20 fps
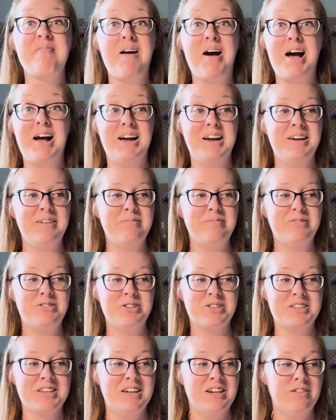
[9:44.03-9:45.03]
I'm
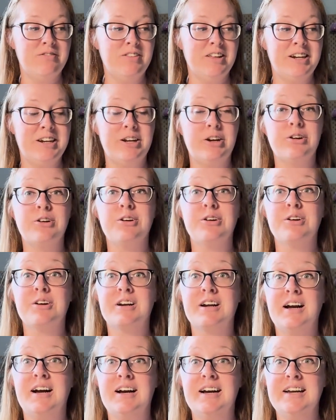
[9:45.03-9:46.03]
just kind of letting her
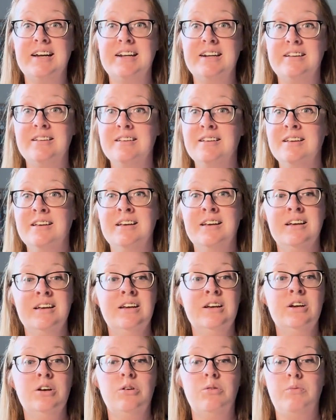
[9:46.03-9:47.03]
guide
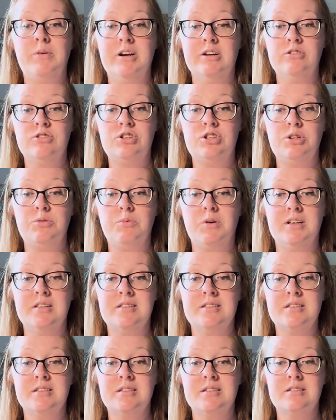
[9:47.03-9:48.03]
where she
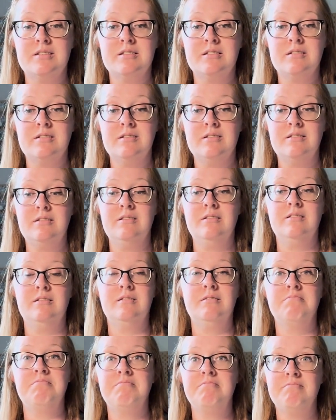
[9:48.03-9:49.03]
wants
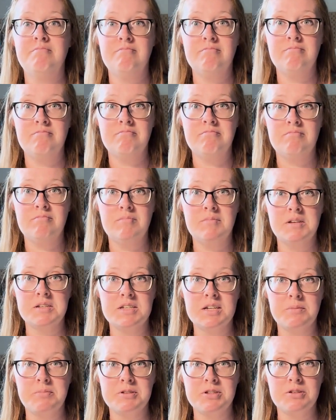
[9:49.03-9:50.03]

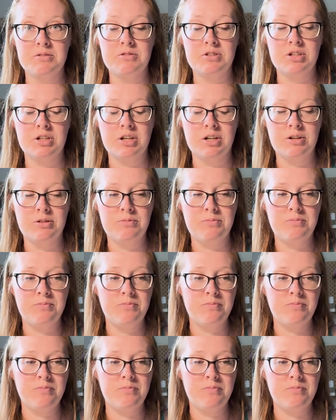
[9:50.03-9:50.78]
this episode to go.